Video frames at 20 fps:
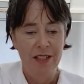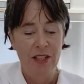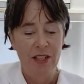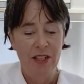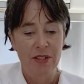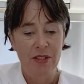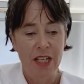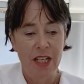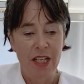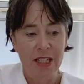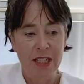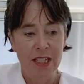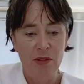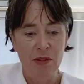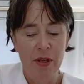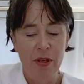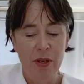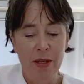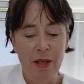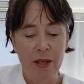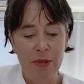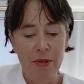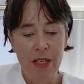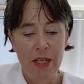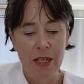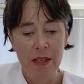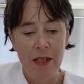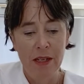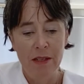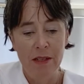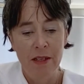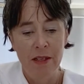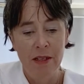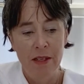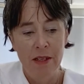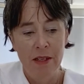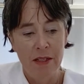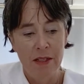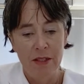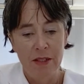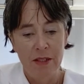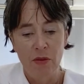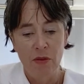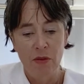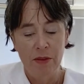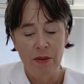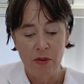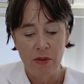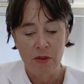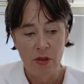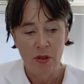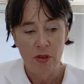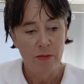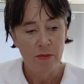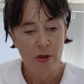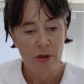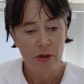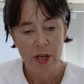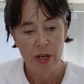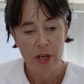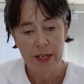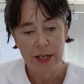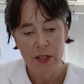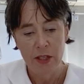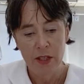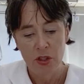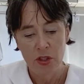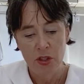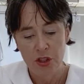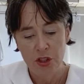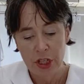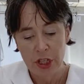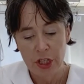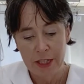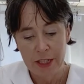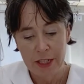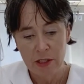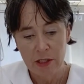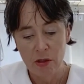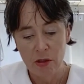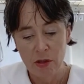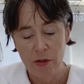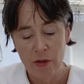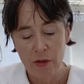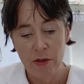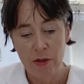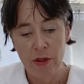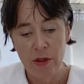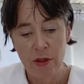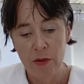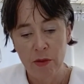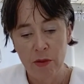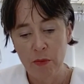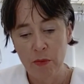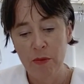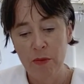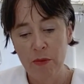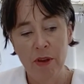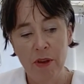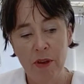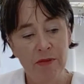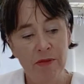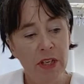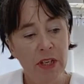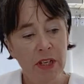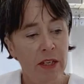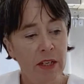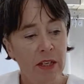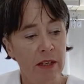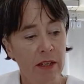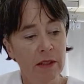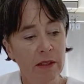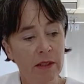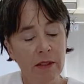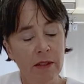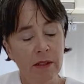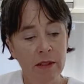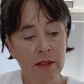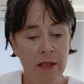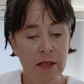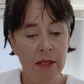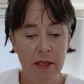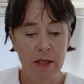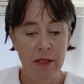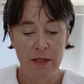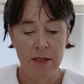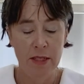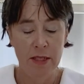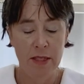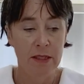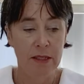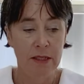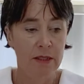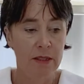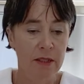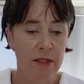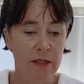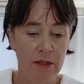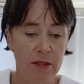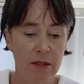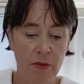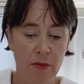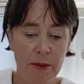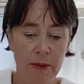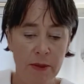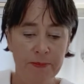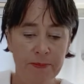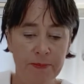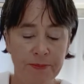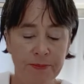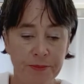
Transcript: and I'll set this one up here. So I've got my cheesecloth with my vinegar next to this one.